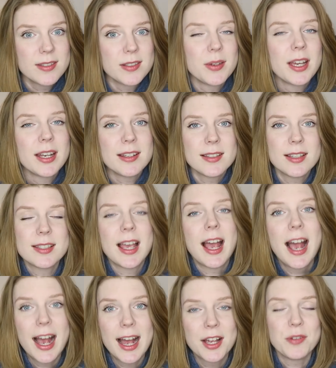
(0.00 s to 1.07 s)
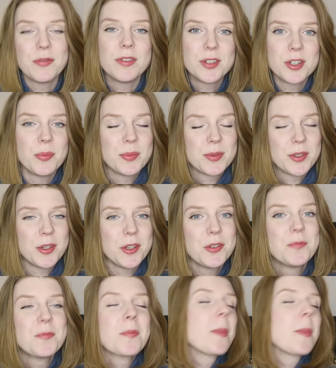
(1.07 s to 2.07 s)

So again, it's, it's a hack of the jumpsuit